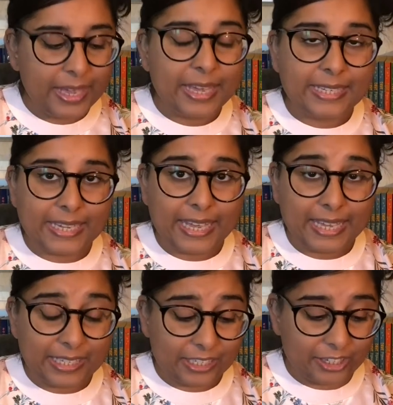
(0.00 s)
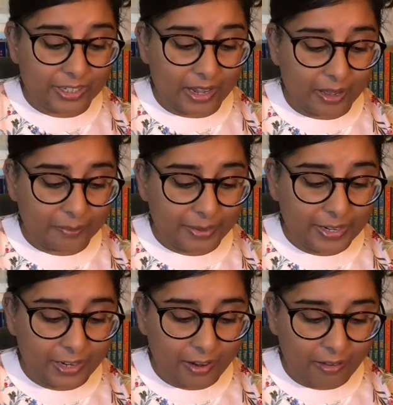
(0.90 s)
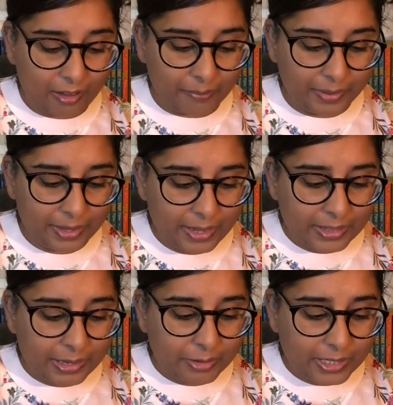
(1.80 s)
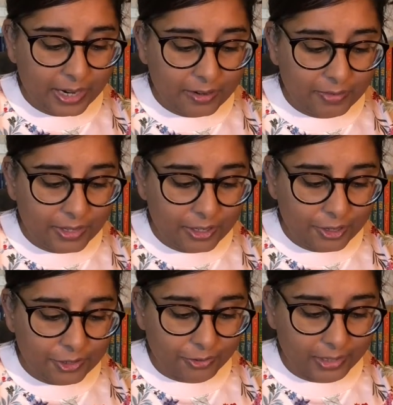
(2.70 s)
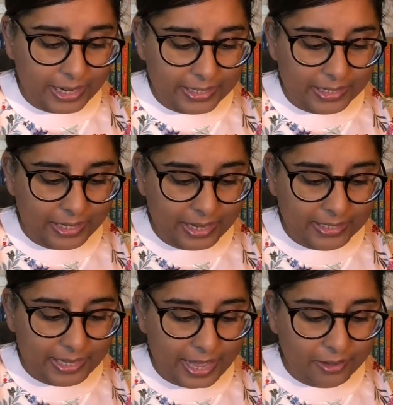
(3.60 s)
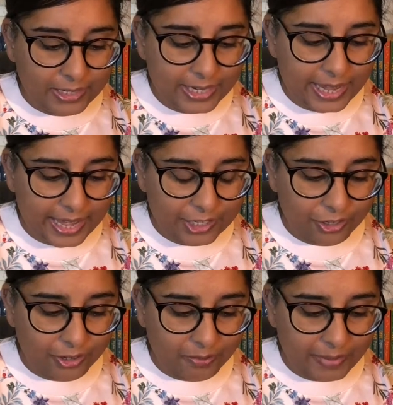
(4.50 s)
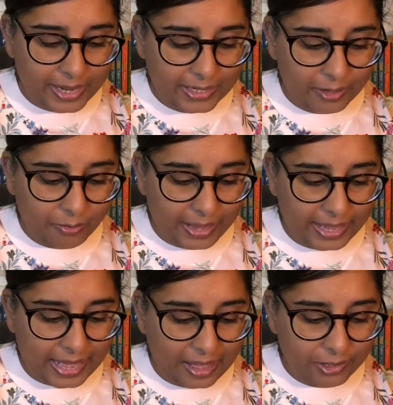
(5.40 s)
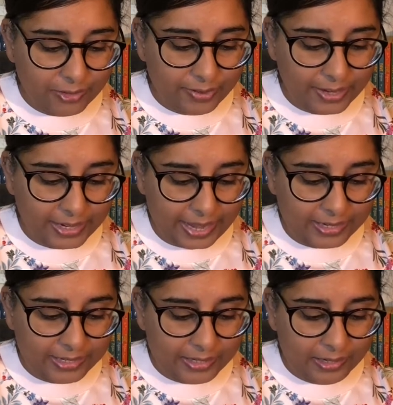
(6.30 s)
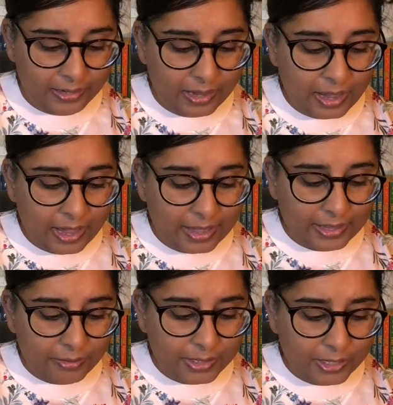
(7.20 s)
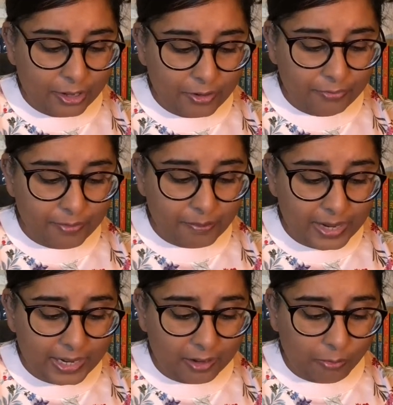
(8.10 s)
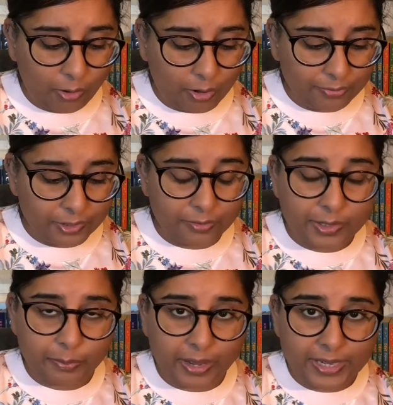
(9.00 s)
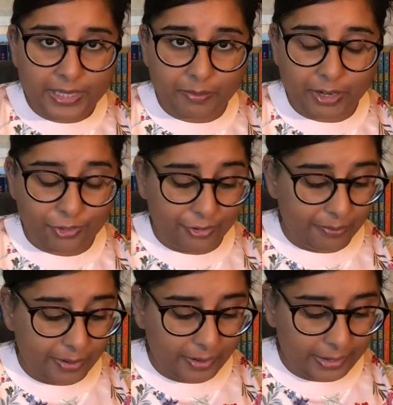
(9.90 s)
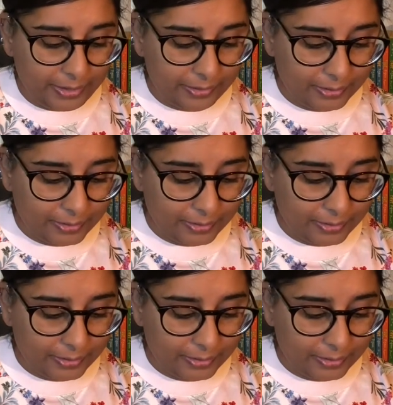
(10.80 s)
His ears stood up in alarm. There was none of the usual clatter as the elderly hedgehog made her way out of her nest, and there was no familiar waft of spicy mushroom pie.